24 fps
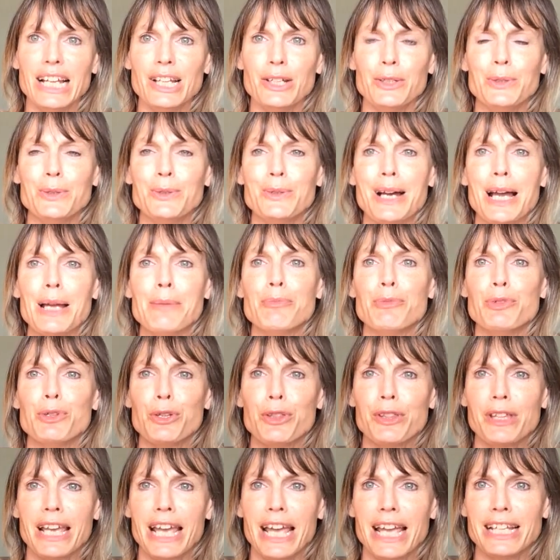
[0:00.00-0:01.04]
Hello, I'm
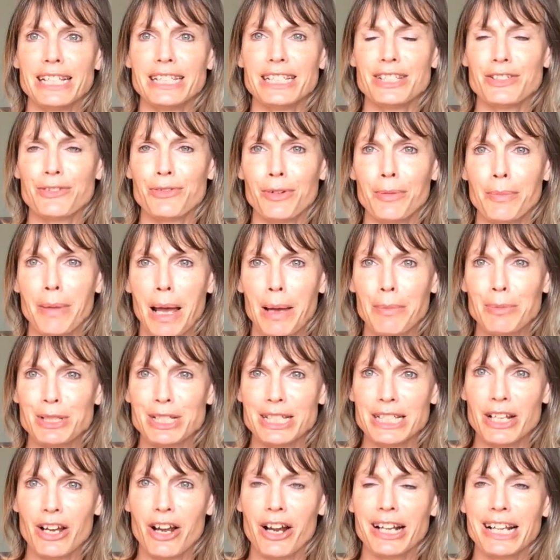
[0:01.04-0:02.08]
Ruth Kent from
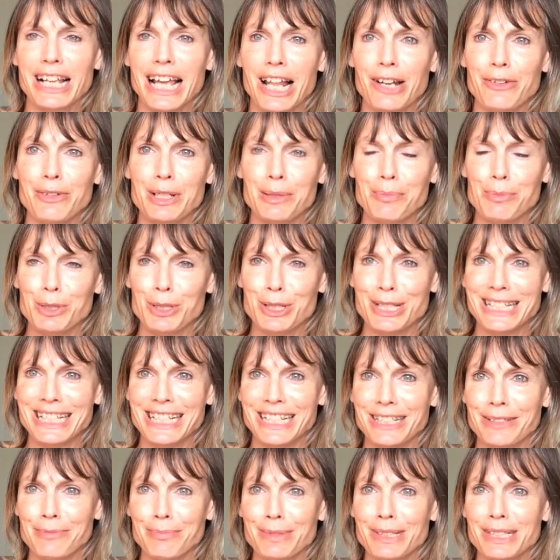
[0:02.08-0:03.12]
Aberdeen Art Gallery and
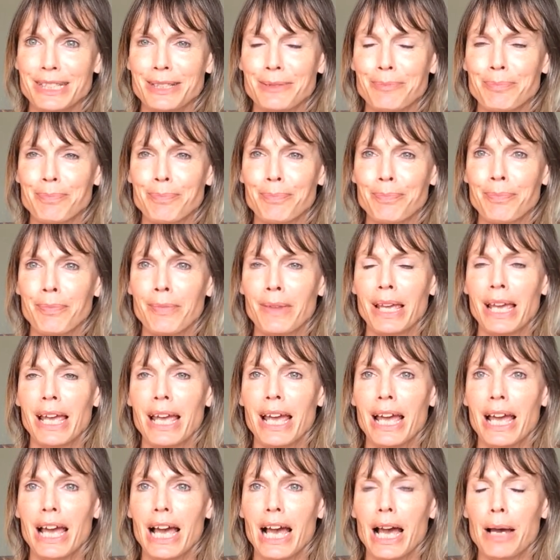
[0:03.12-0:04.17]
Museums.
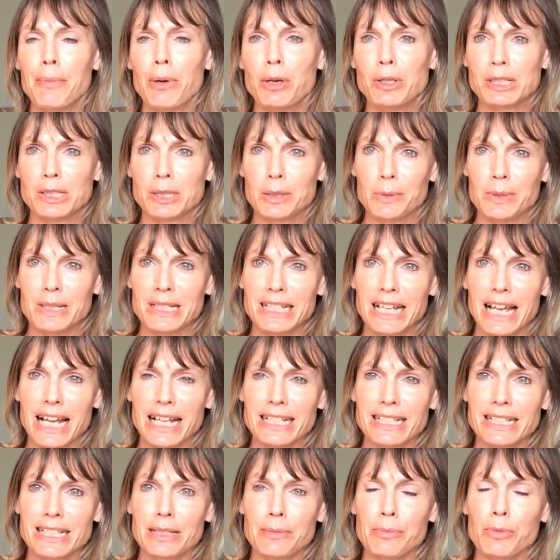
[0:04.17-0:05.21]
I'm also a
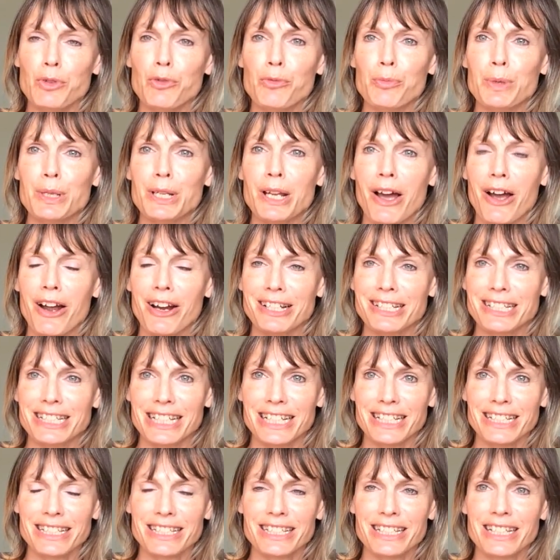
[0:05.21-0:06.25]
dance and movement
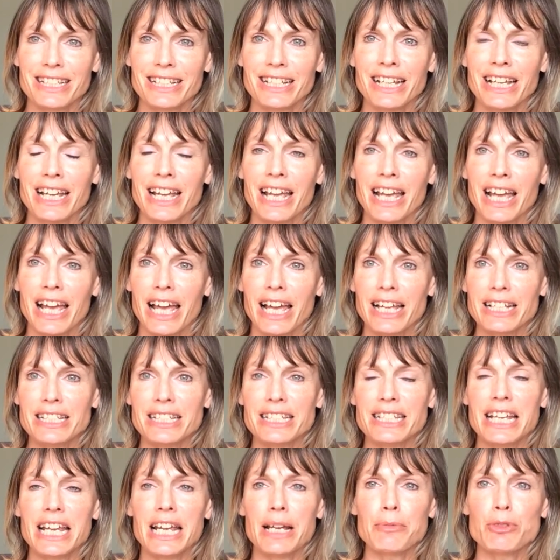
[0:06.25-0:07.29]
artist, and
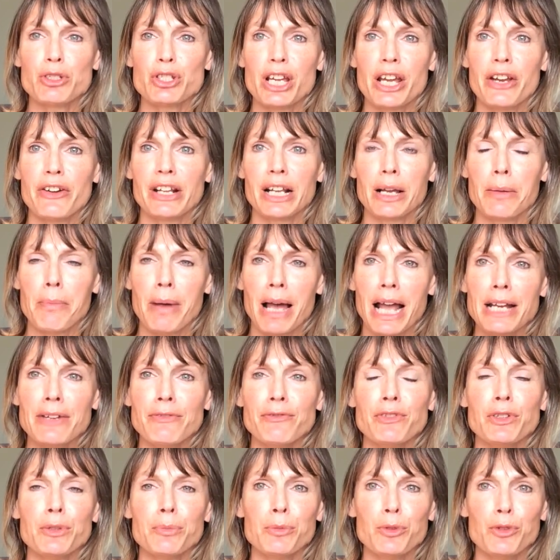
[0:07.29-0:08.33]
today I'm sharing a
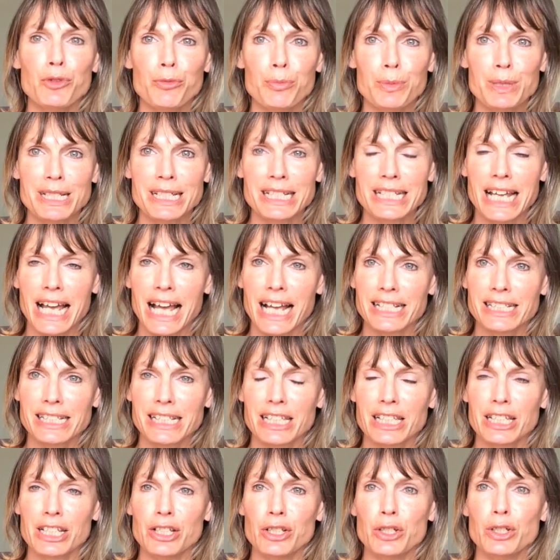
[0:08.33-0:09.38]
mindful movement task
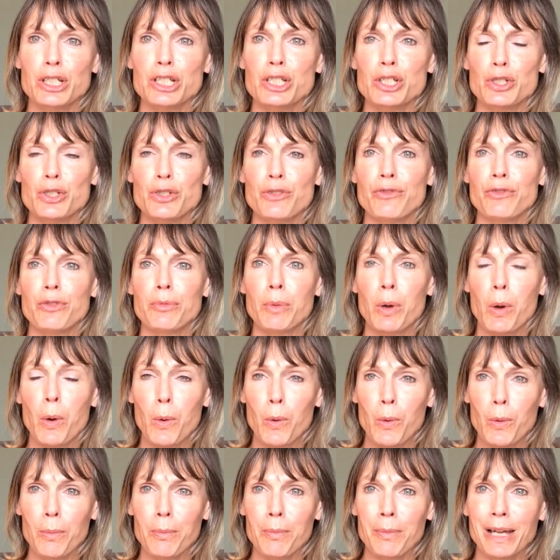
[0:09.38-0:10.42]
that you can do from
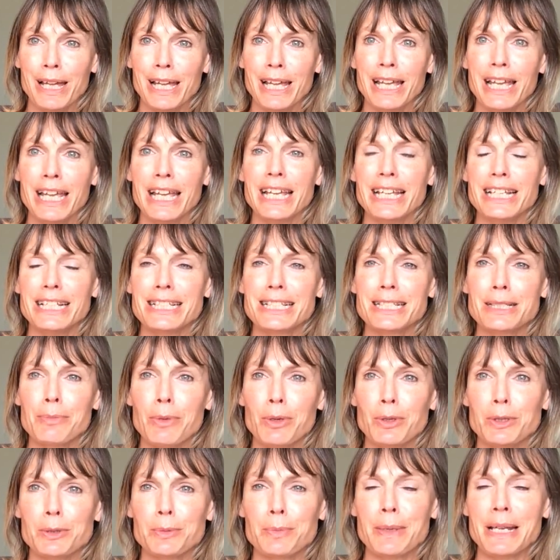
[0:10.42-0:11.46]
home in a
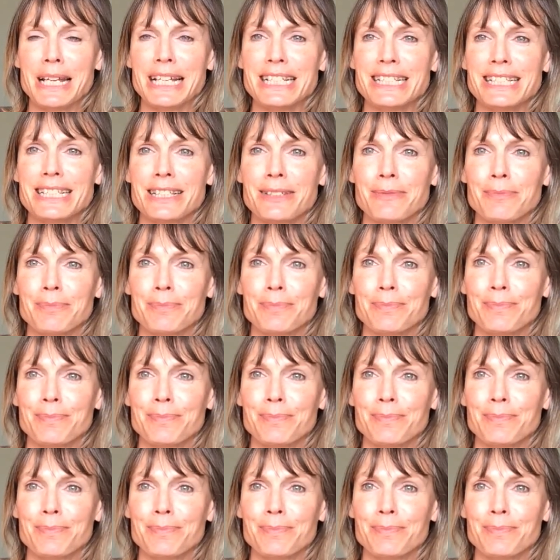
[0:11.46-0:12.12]
small space.